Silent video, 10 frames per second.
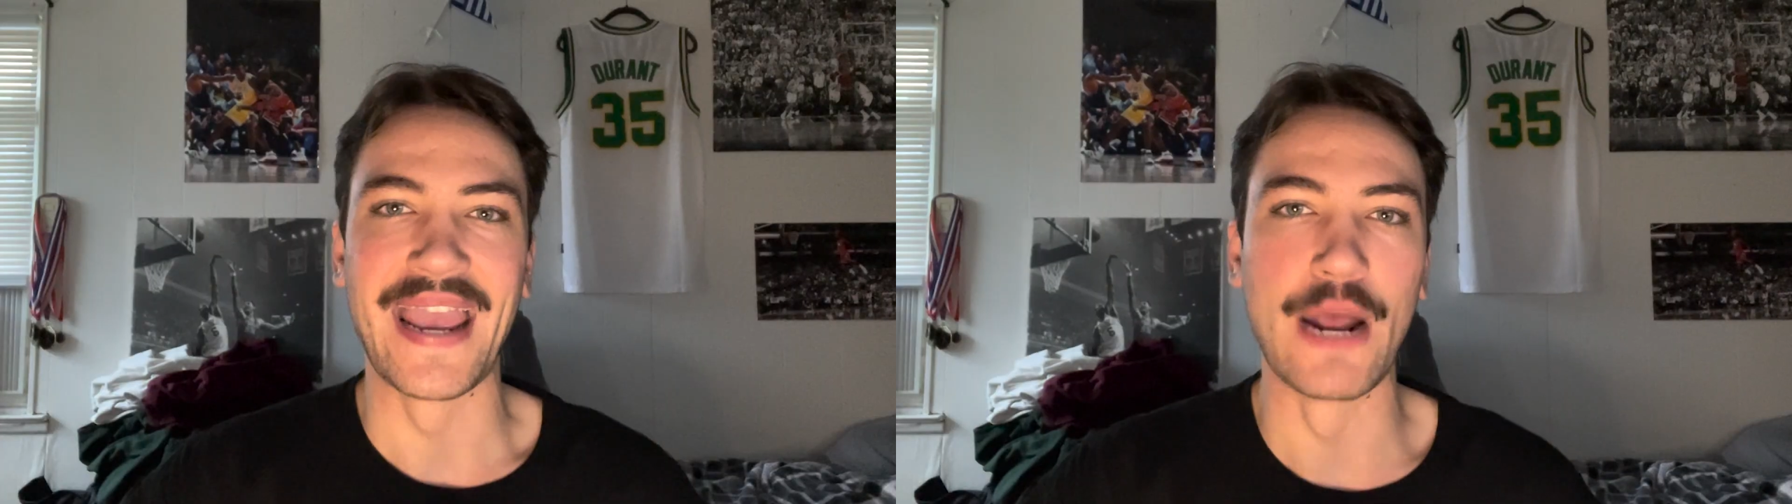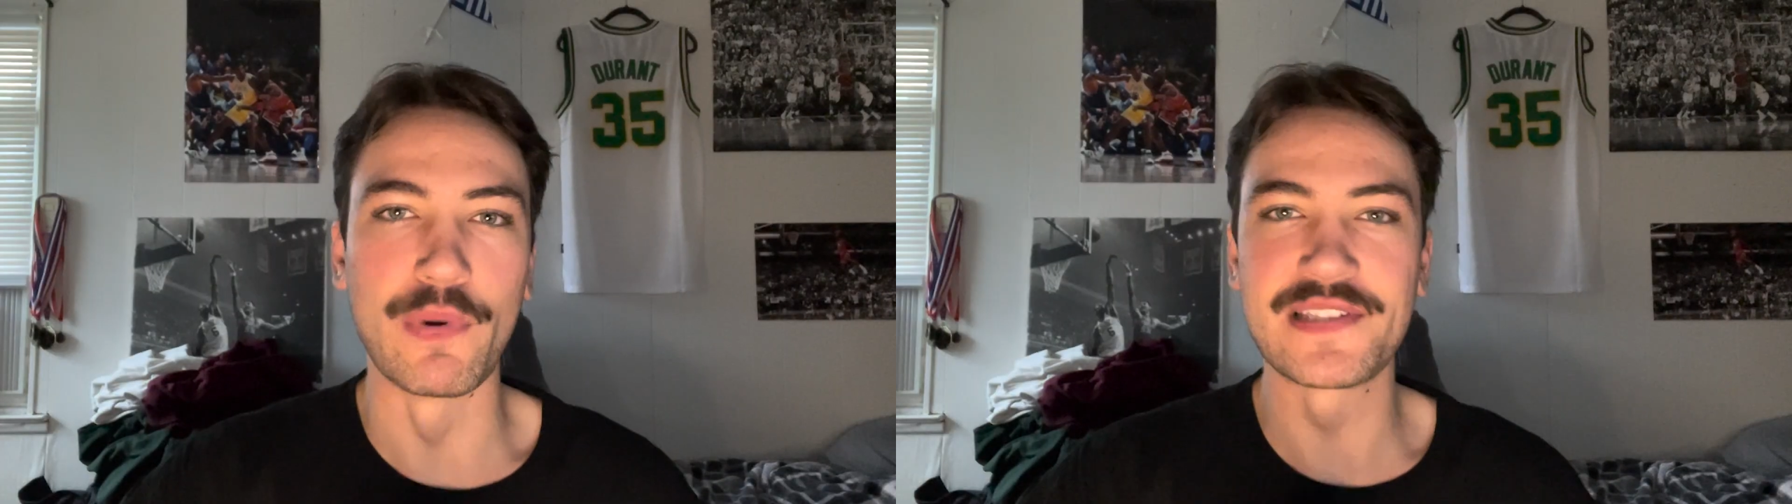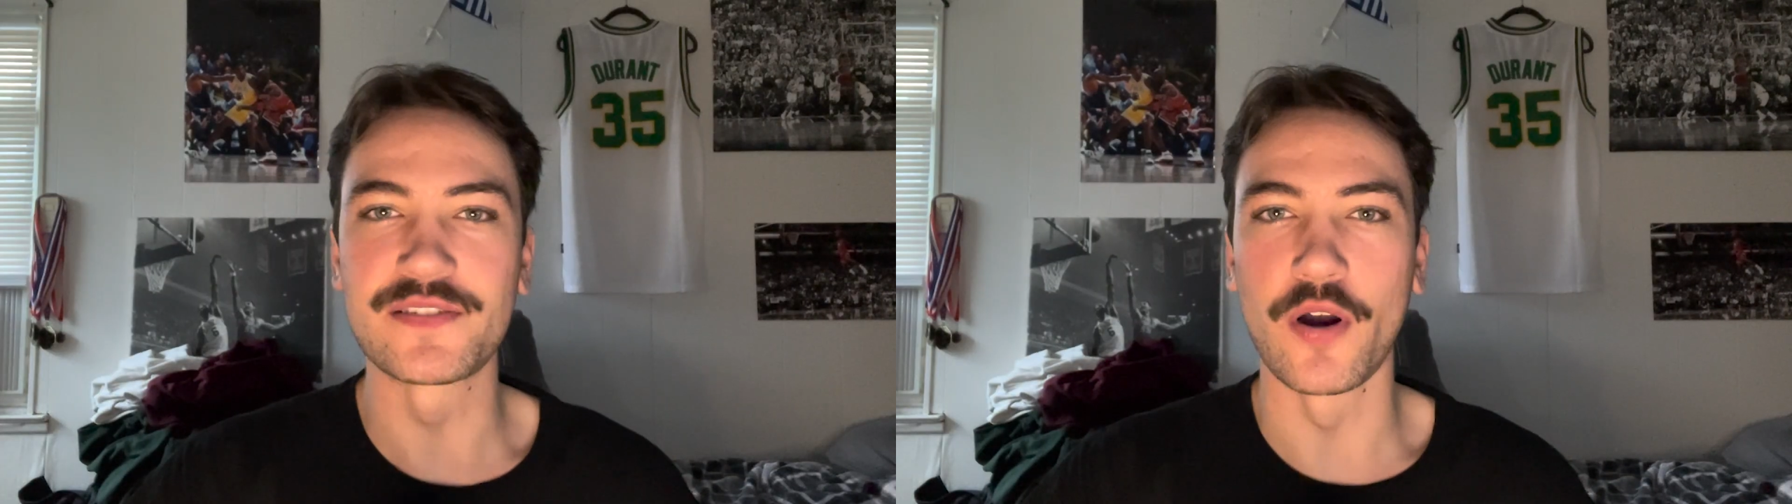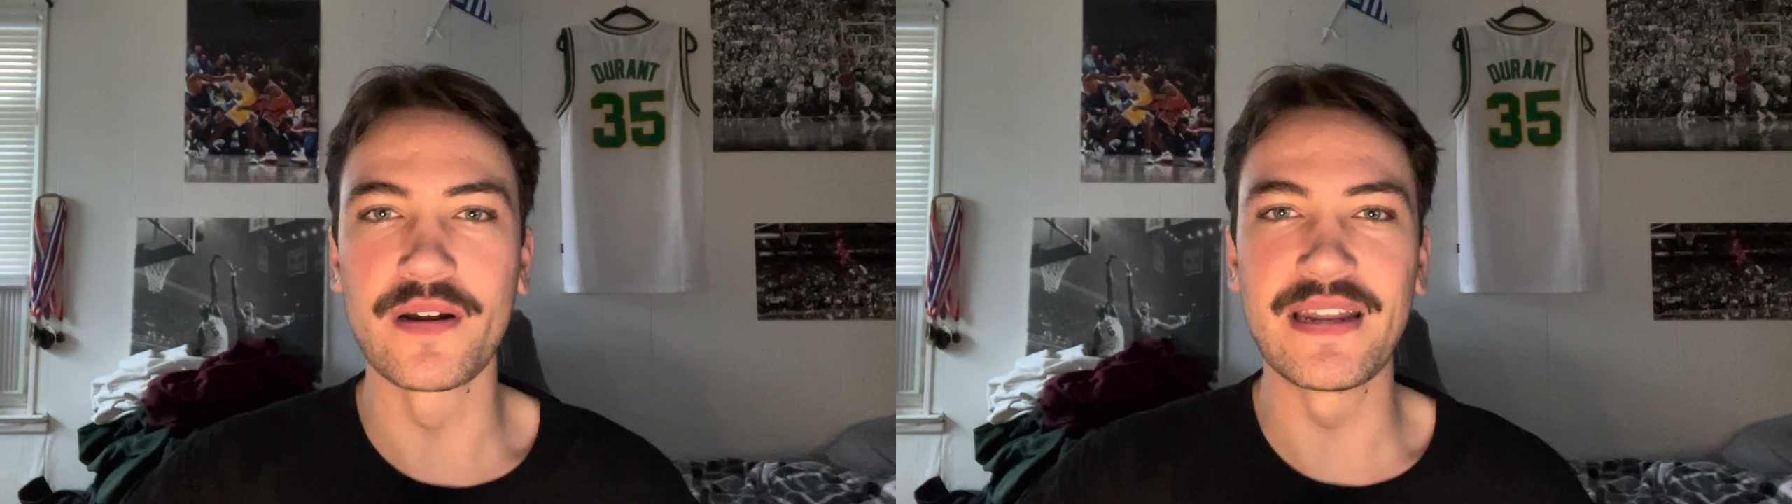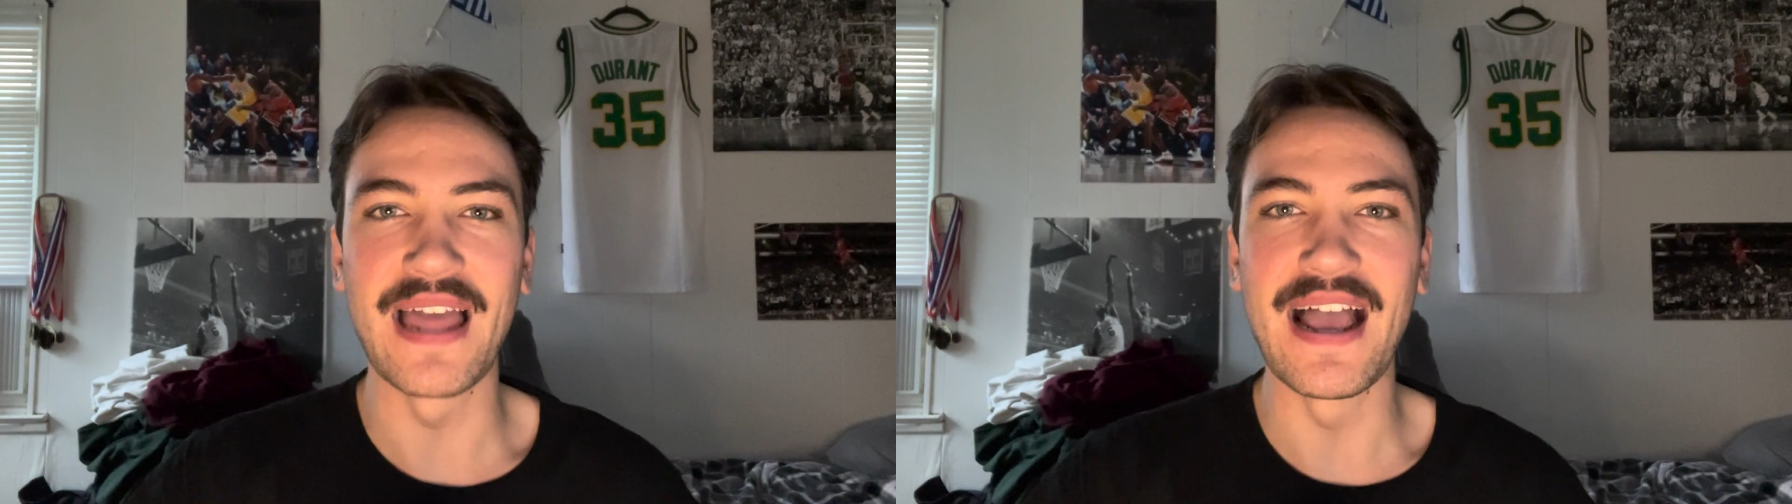and what
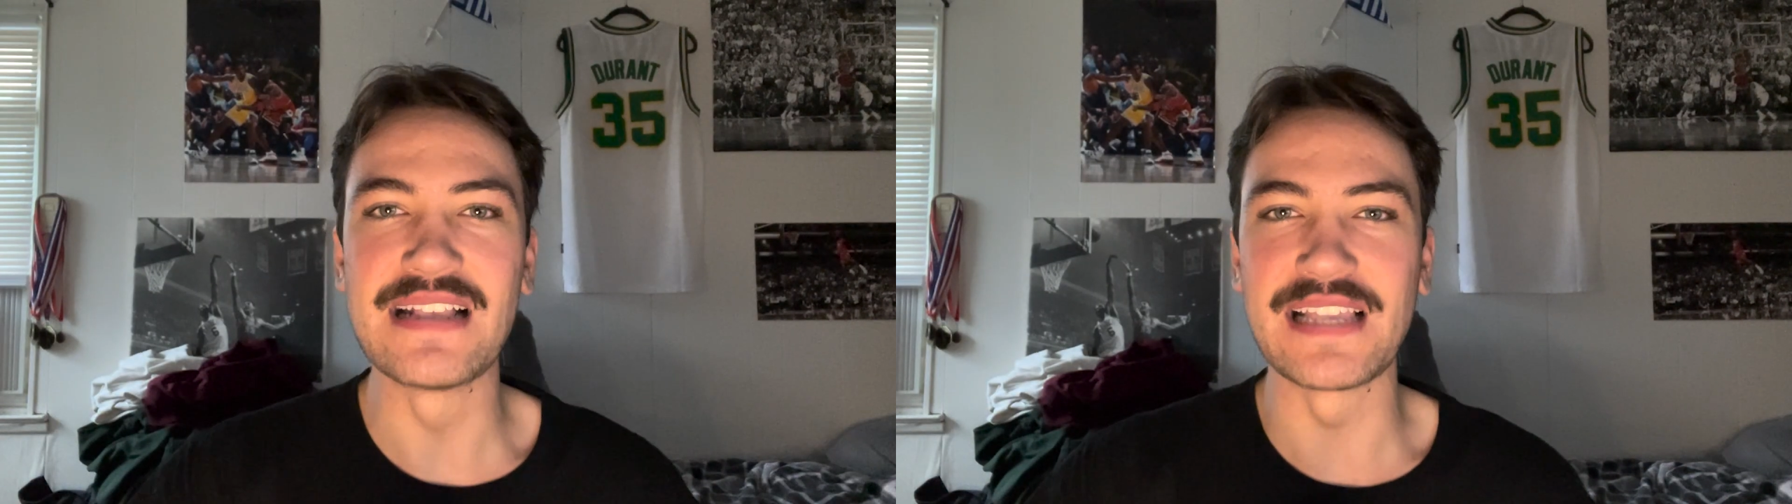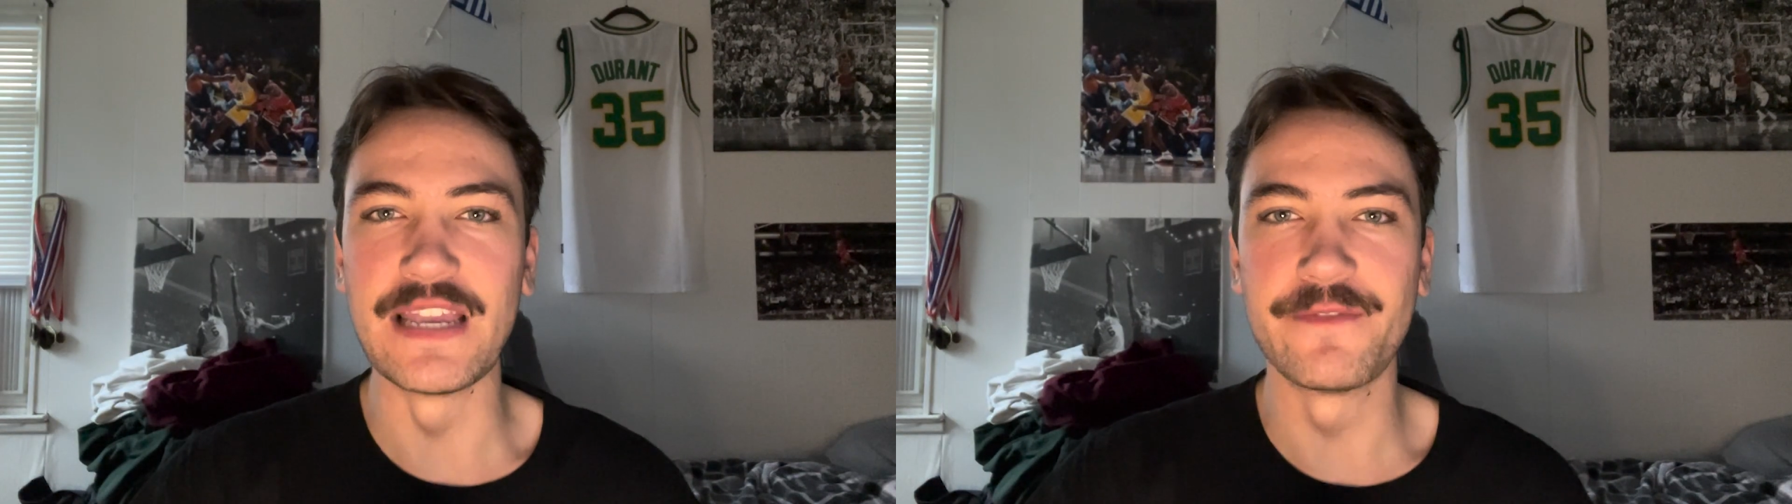started as a